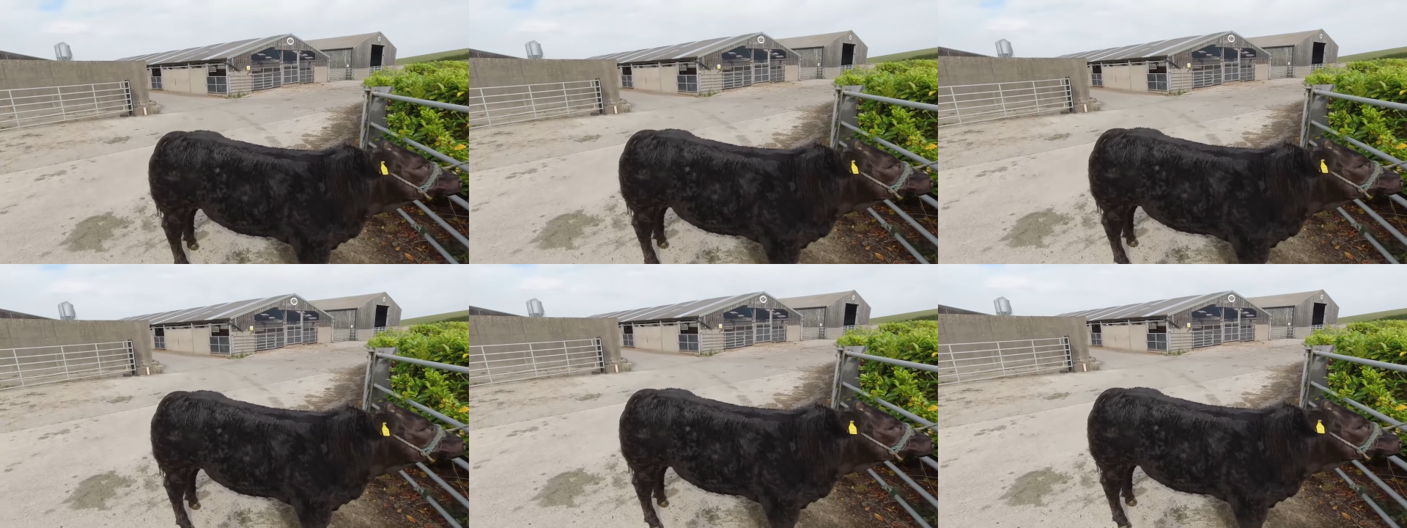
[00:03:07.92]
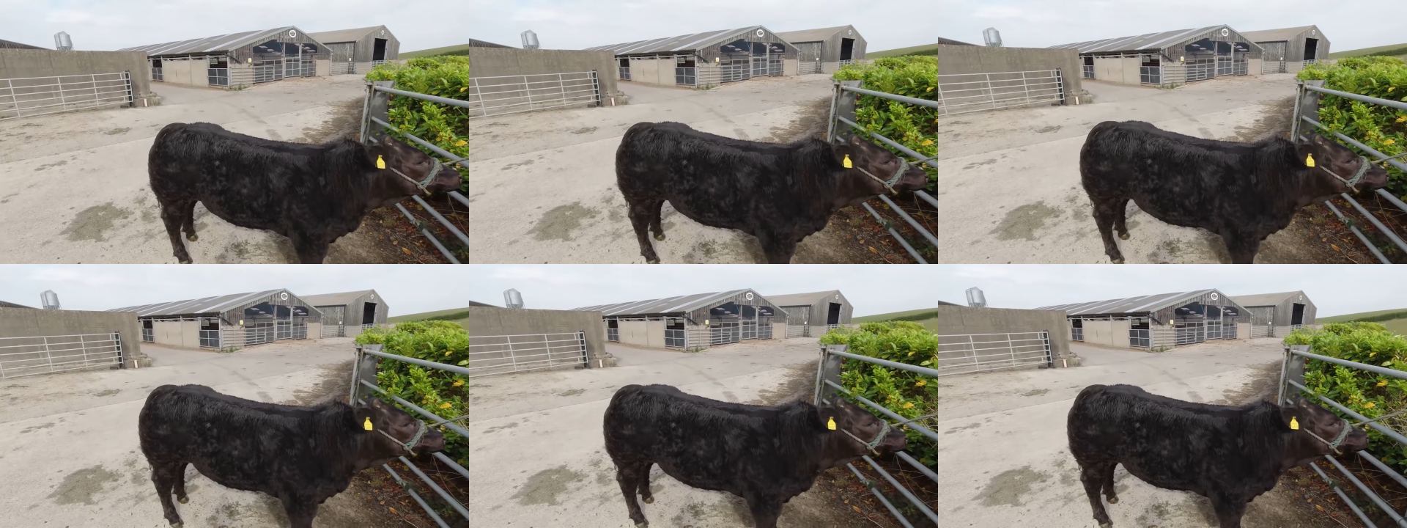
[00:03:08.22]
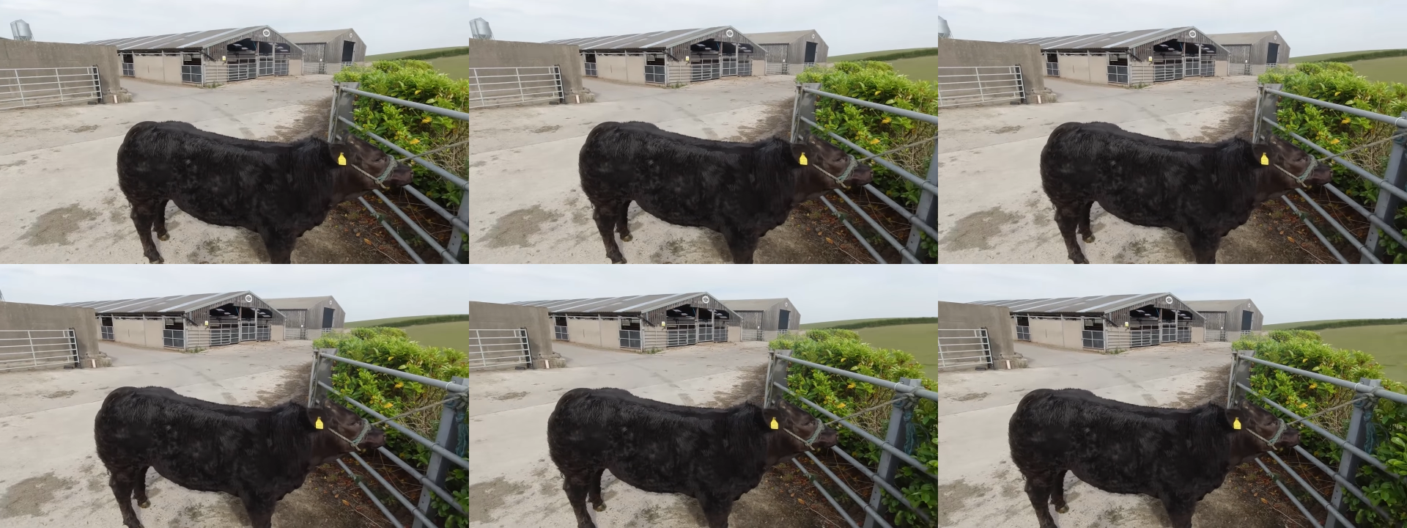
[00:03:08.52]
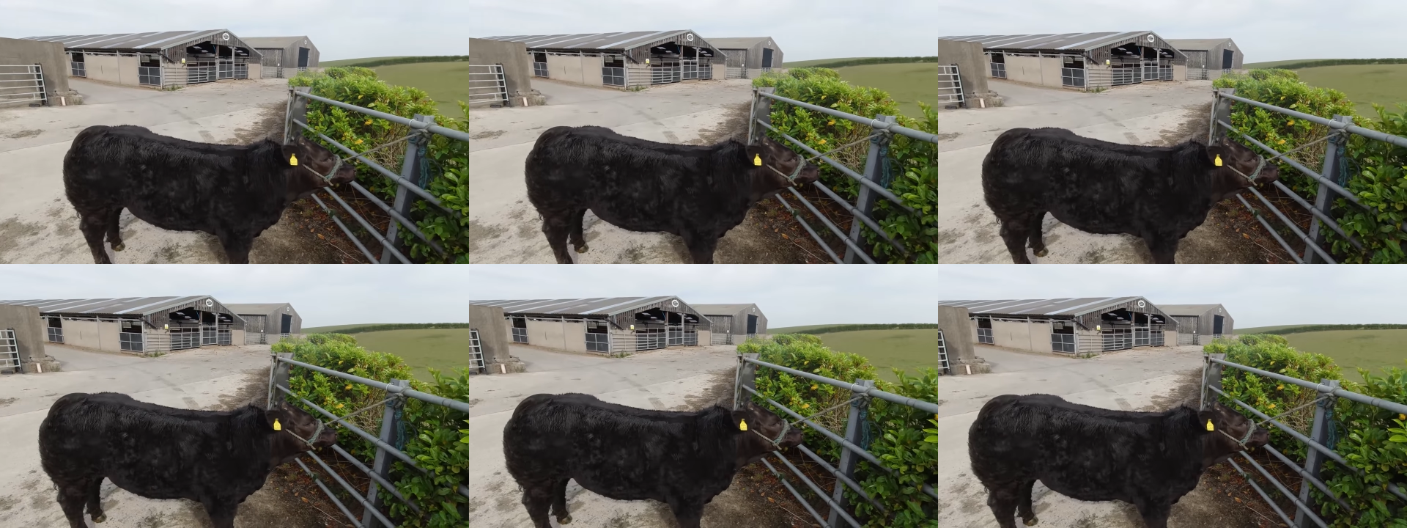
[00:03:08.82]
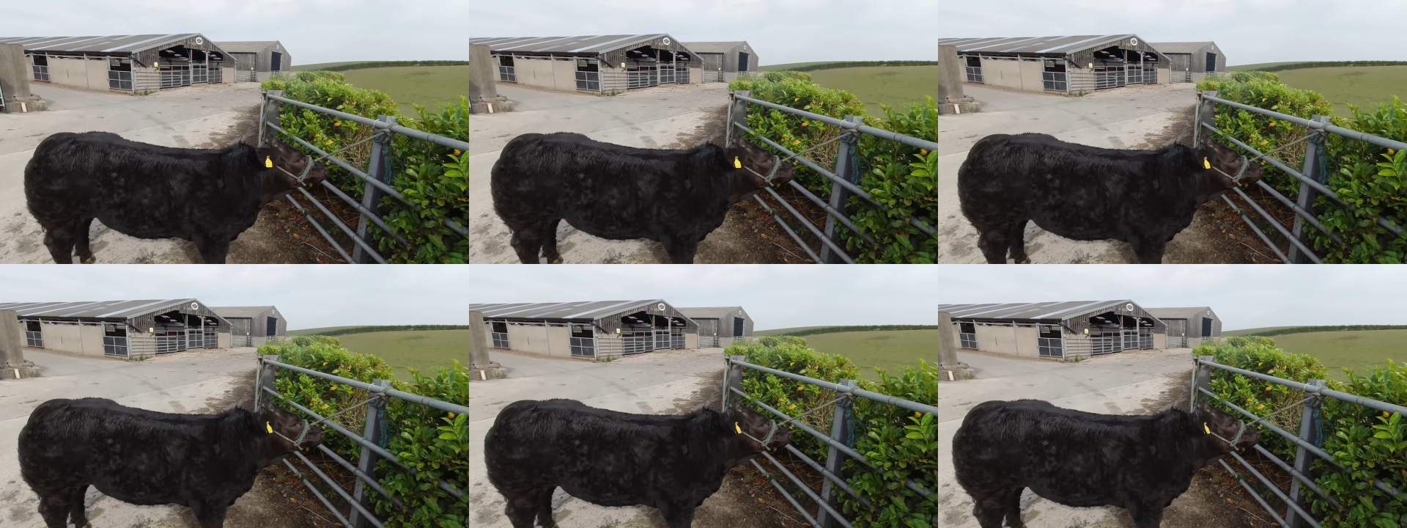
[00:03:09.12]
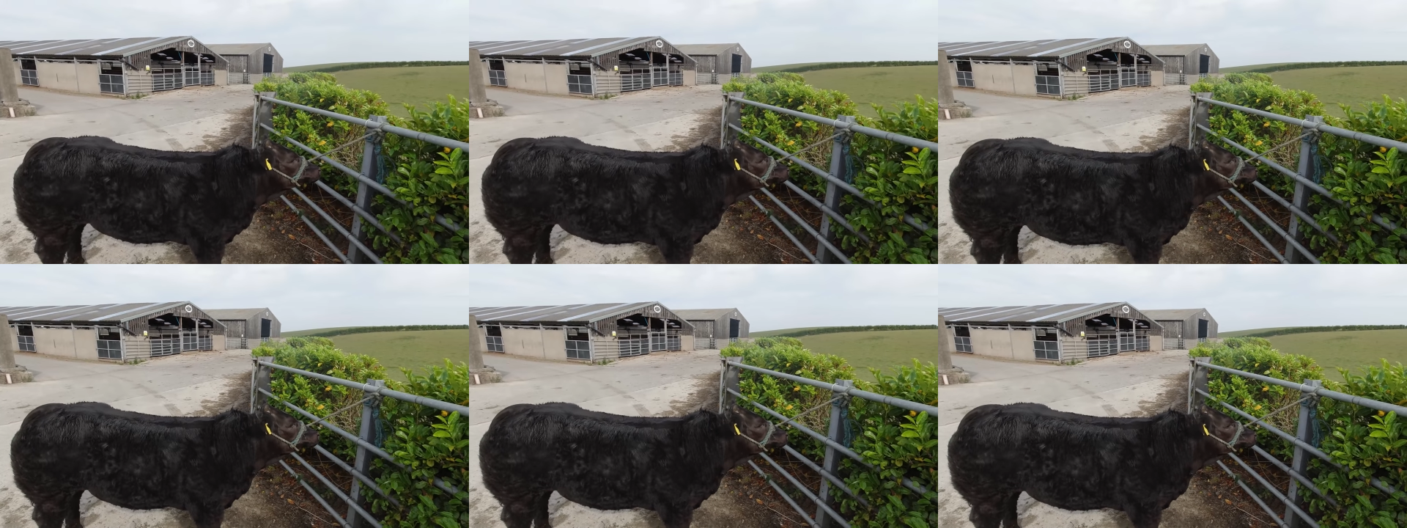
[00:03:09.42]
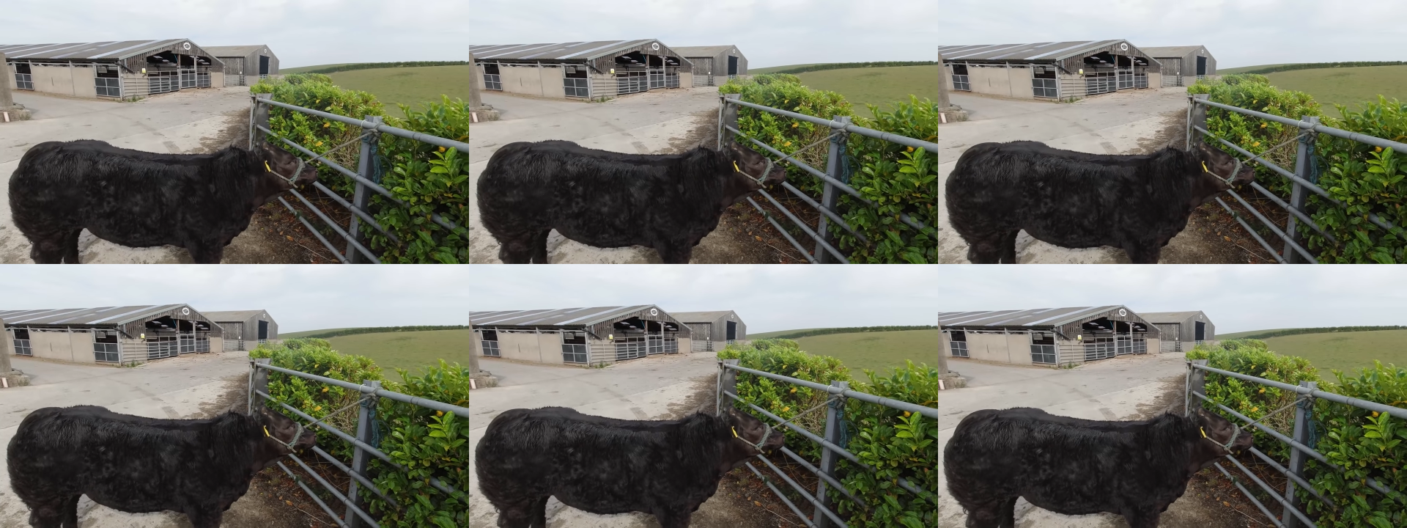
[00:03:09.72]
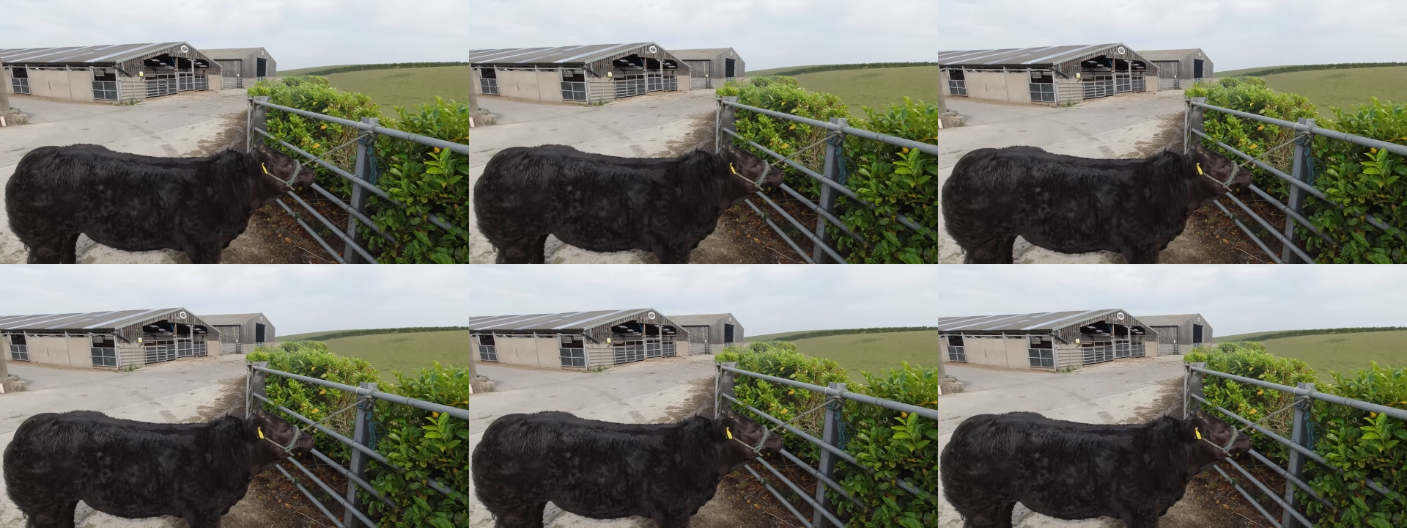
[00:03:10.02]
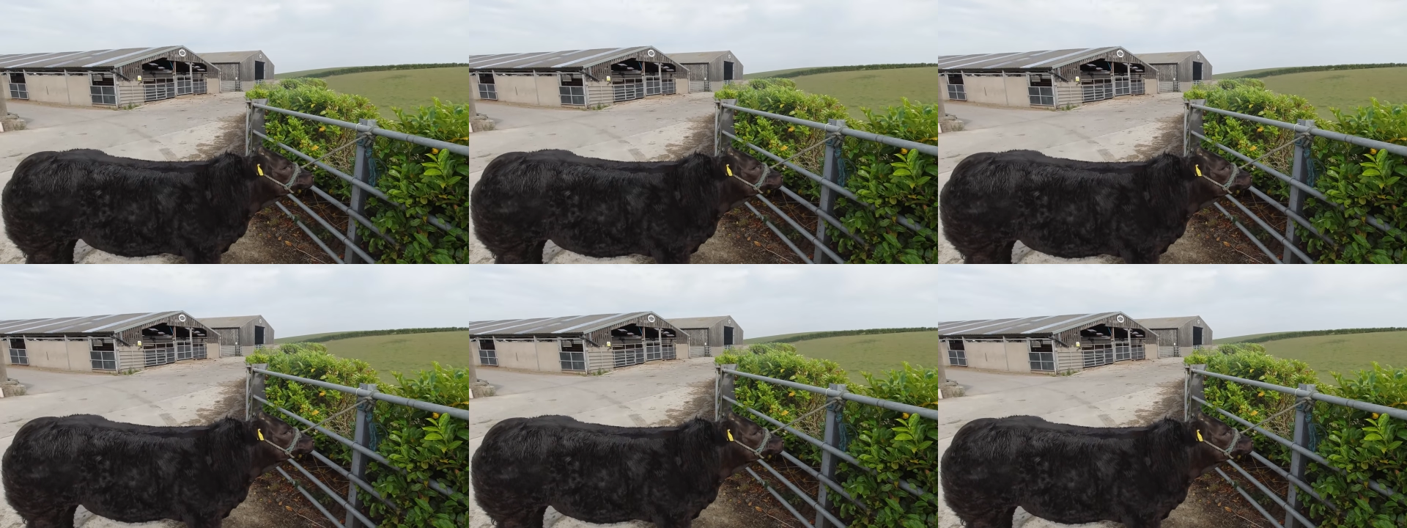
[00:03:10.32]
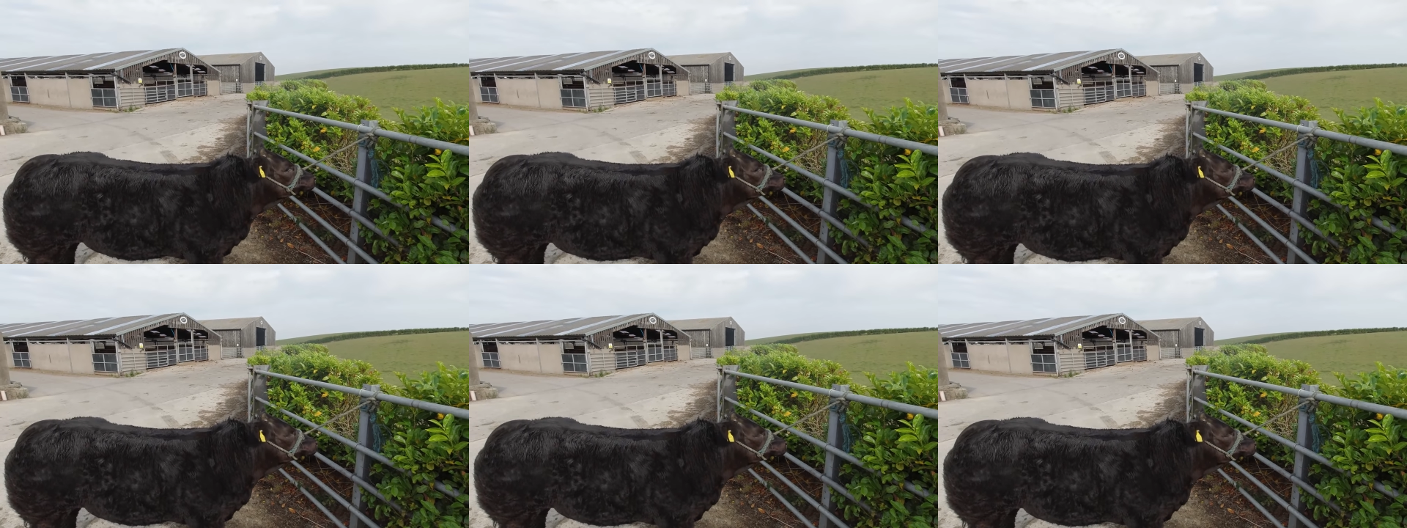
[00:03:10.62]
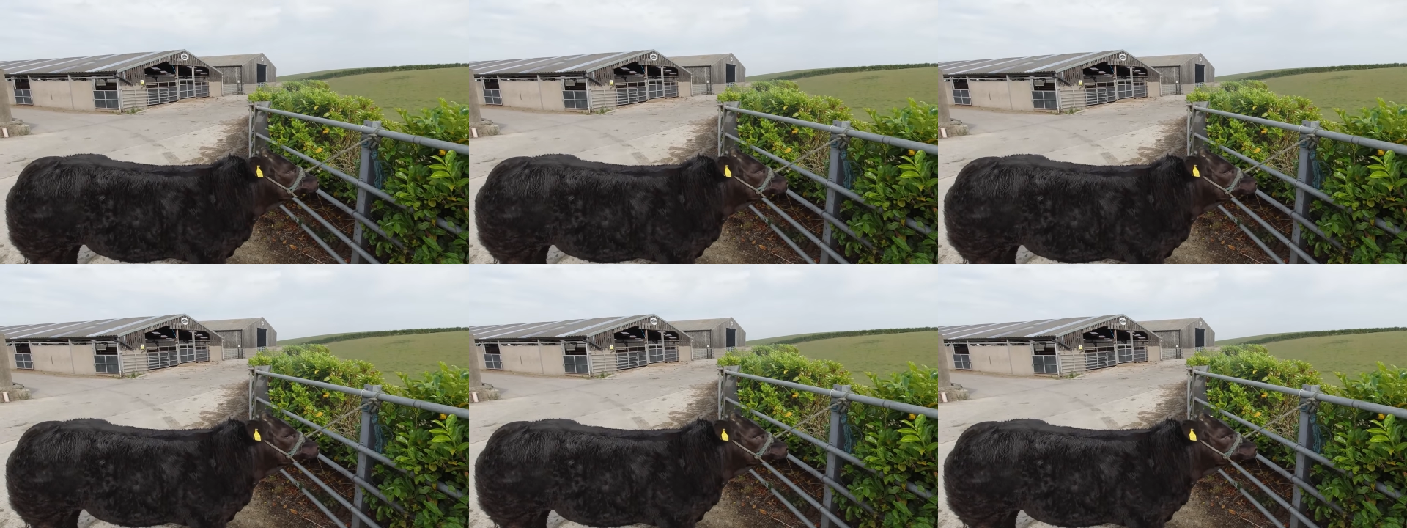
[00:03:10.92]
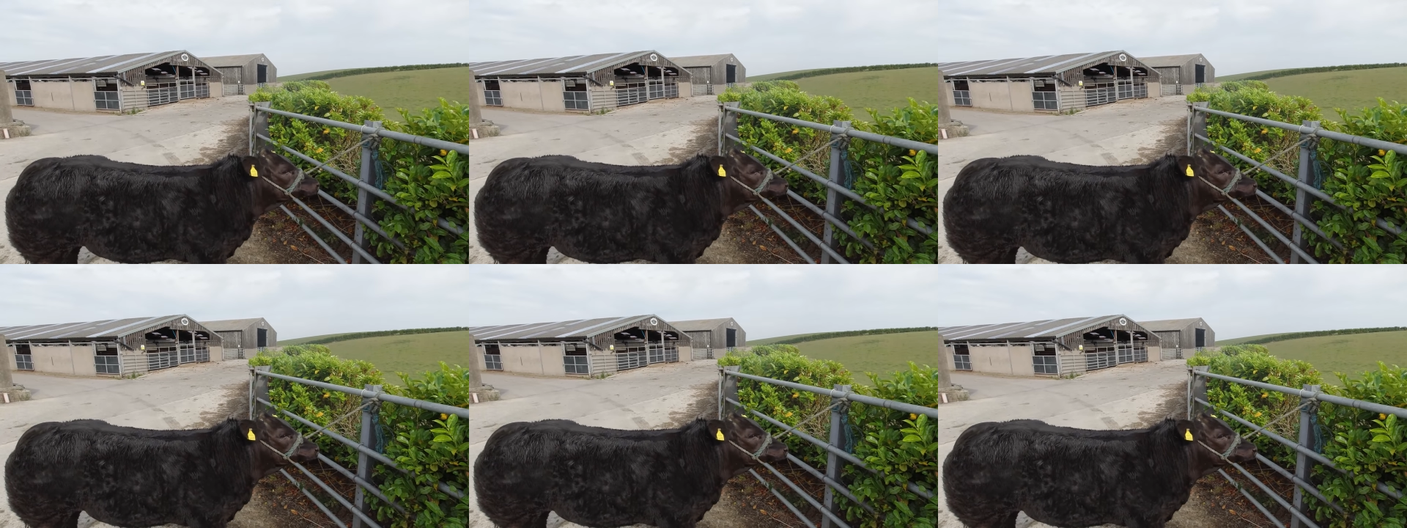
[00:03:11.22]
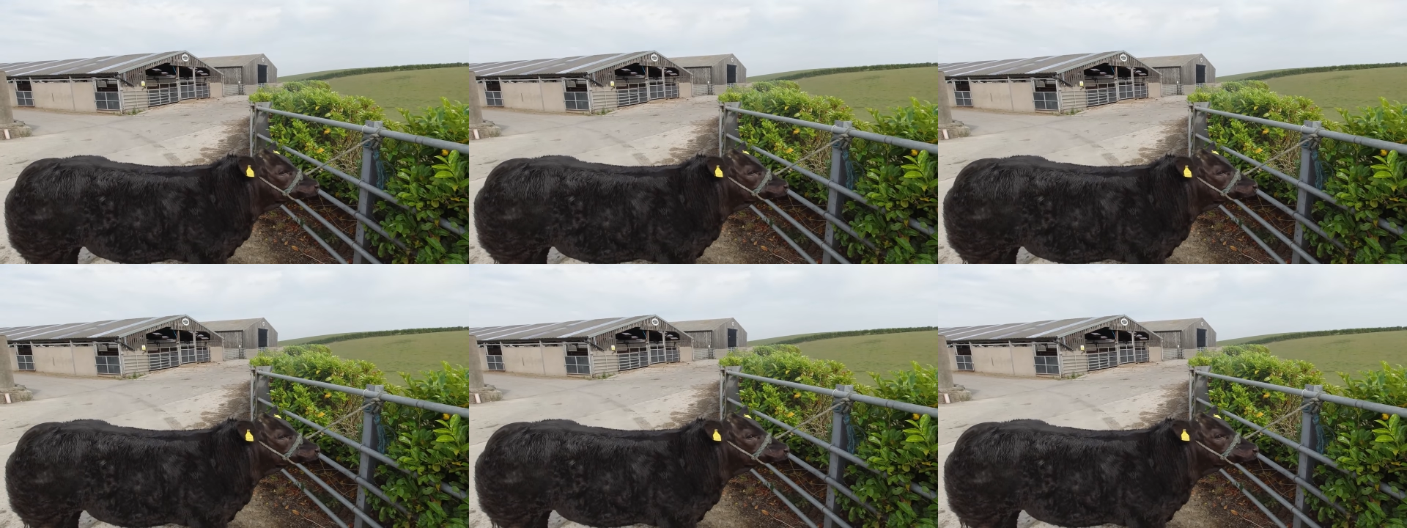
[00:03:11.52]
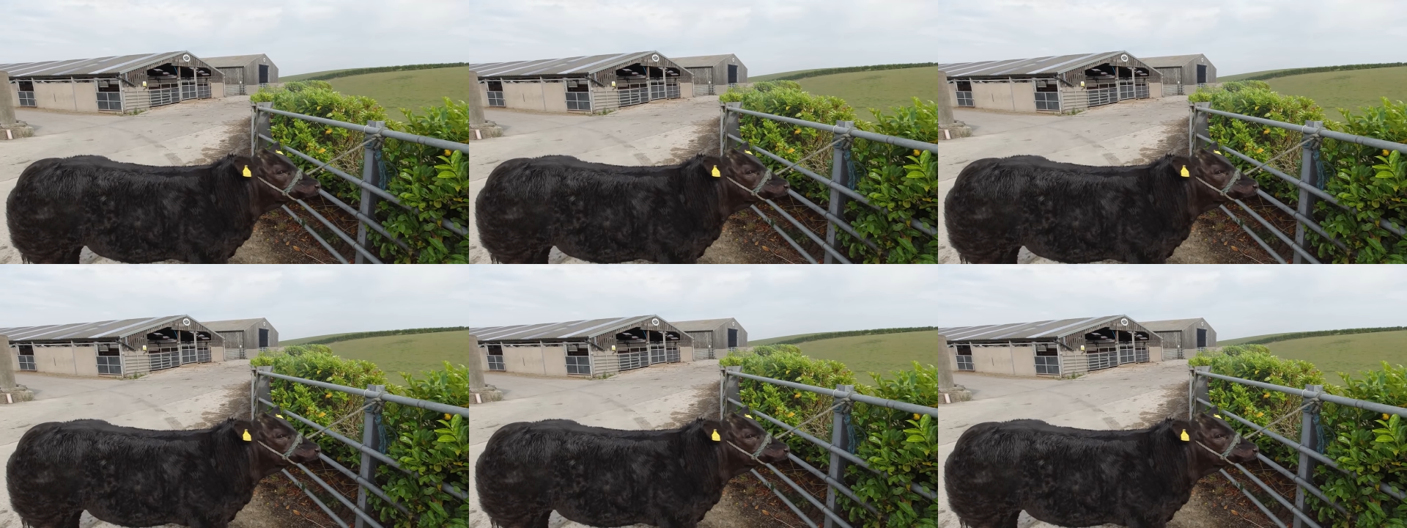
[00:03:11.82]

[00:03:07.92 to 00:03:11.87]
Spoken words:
(no speaker visible)